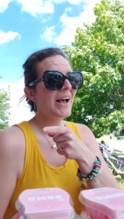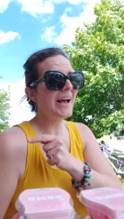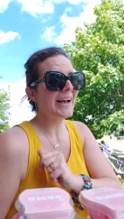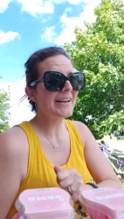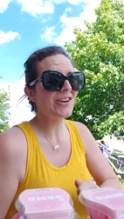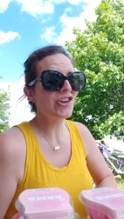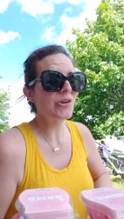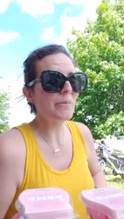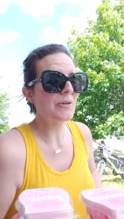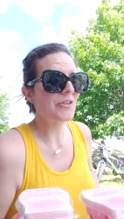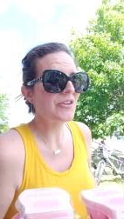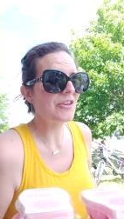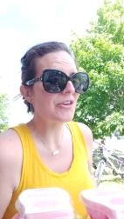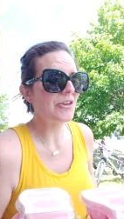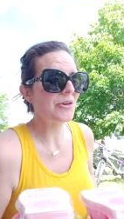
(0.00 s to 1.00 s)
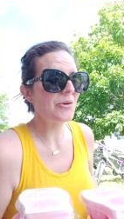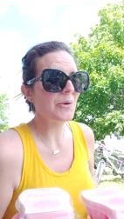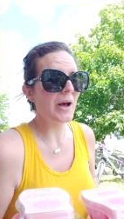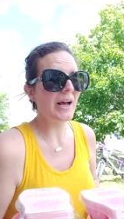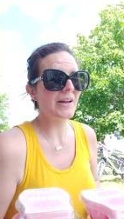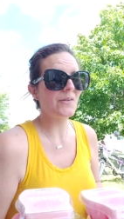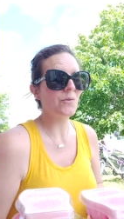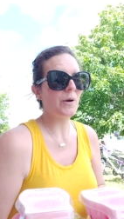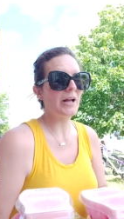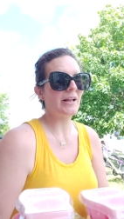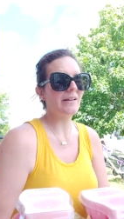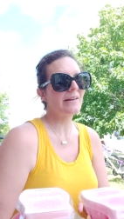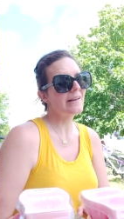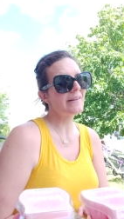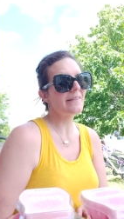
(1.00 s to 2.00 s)
I can ship it to you as
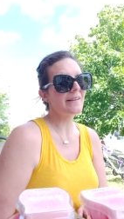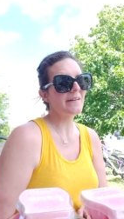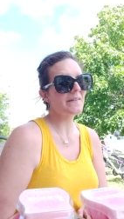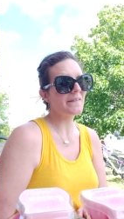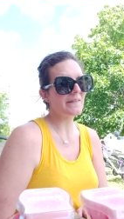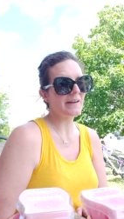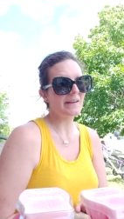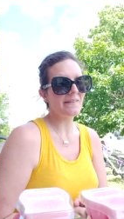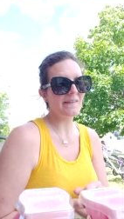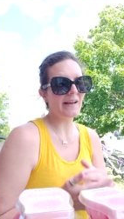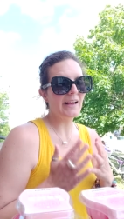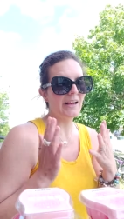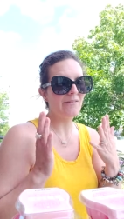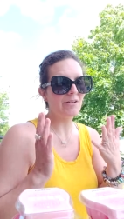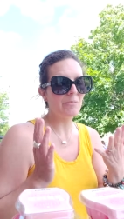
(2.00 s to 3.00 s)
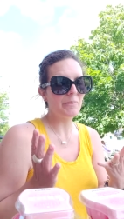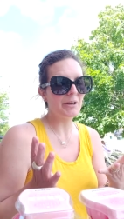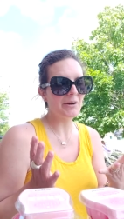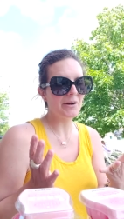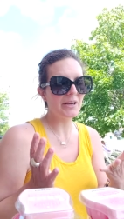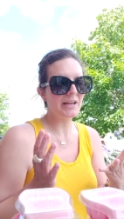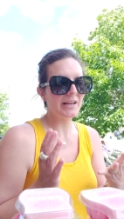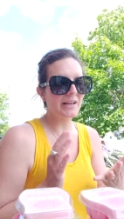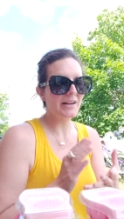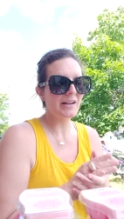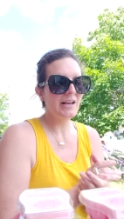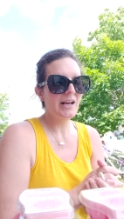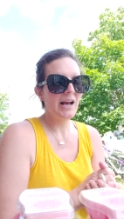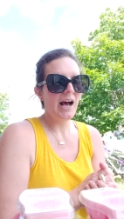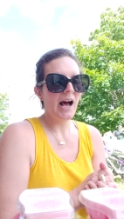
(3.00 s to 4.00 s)
well in the States. I have an American
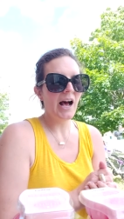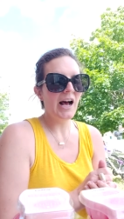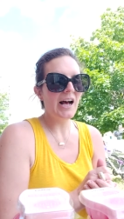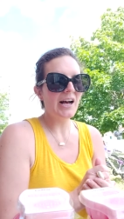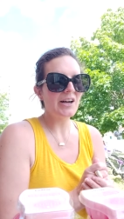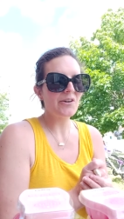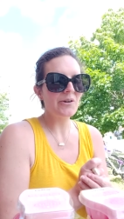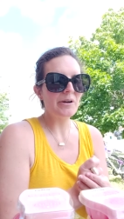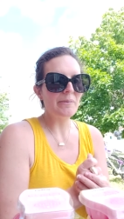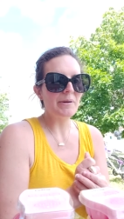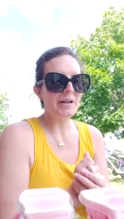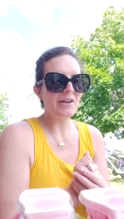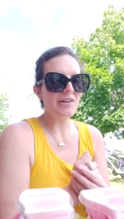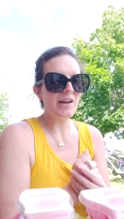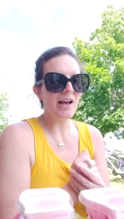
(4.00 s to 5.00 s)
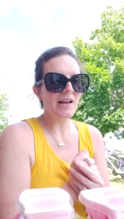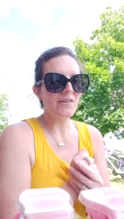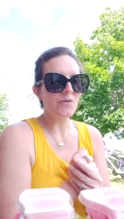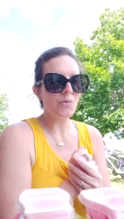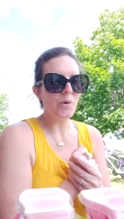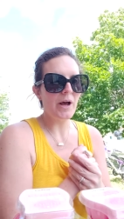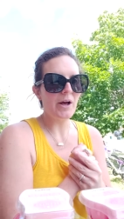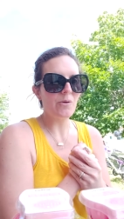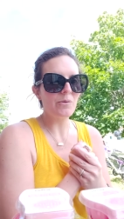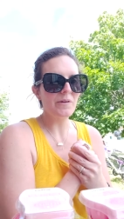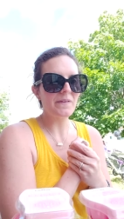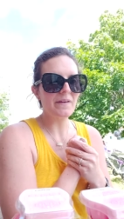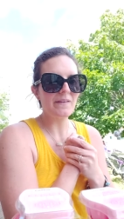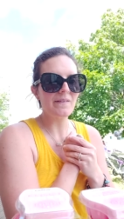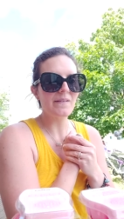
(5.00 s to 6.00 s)
uh, agreement as well with
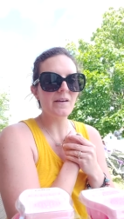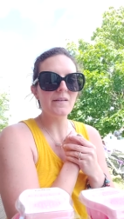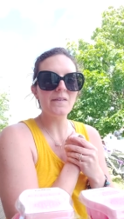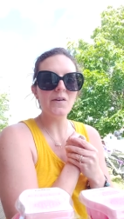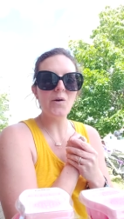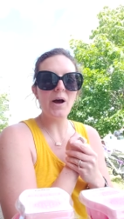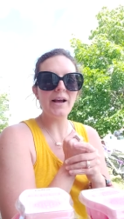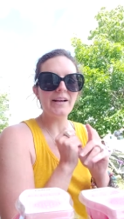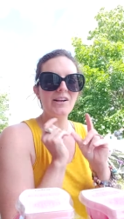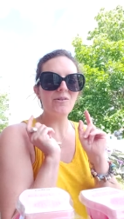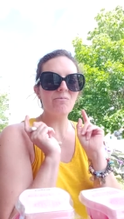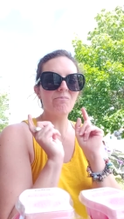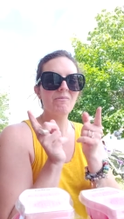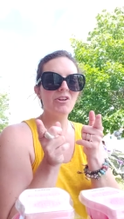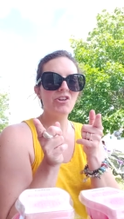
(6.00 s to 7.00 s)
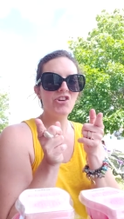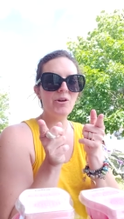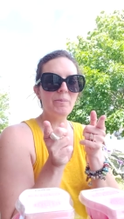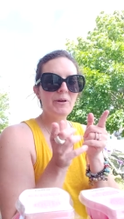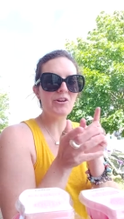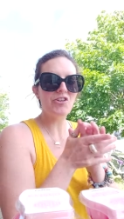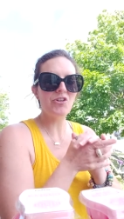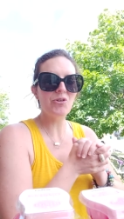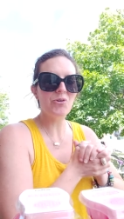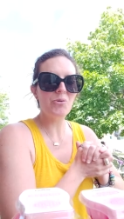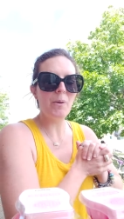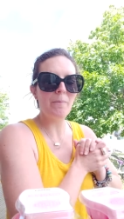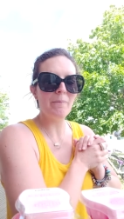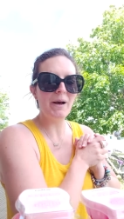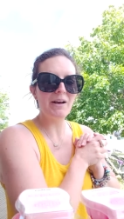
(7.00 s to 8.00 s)
Scentsy. So I can ship it
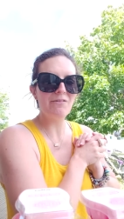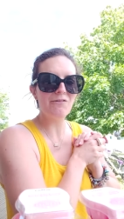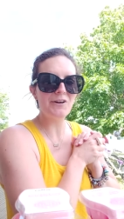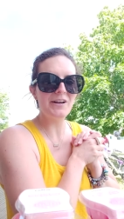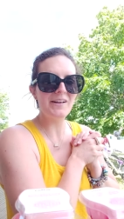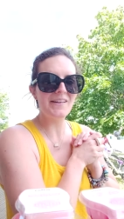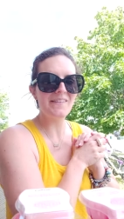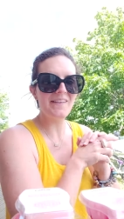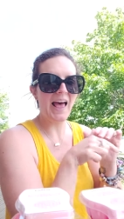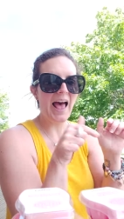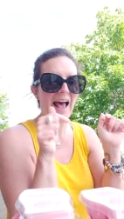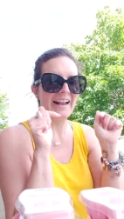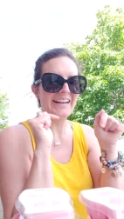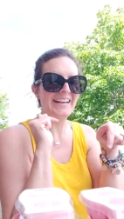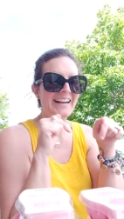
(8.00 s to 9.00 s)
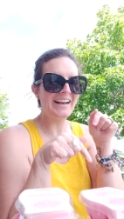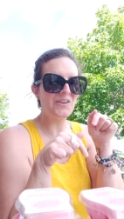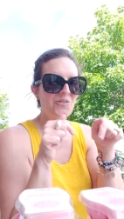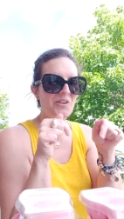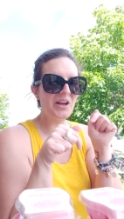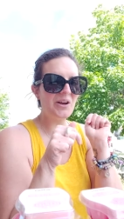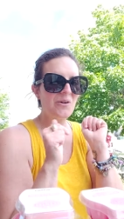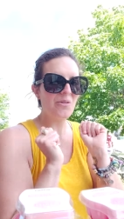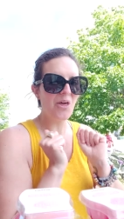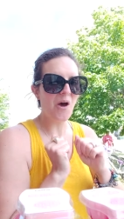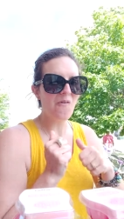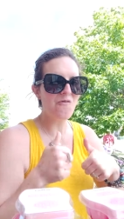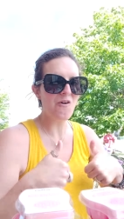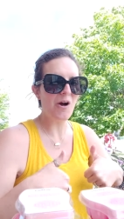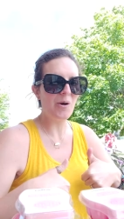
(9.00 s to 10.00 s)
to my friends down south
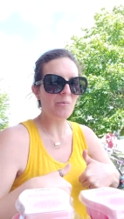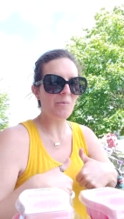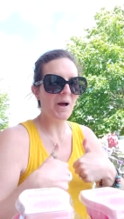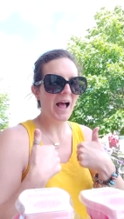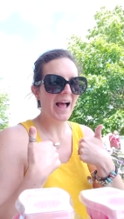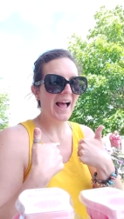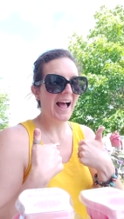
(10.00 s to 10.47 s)
from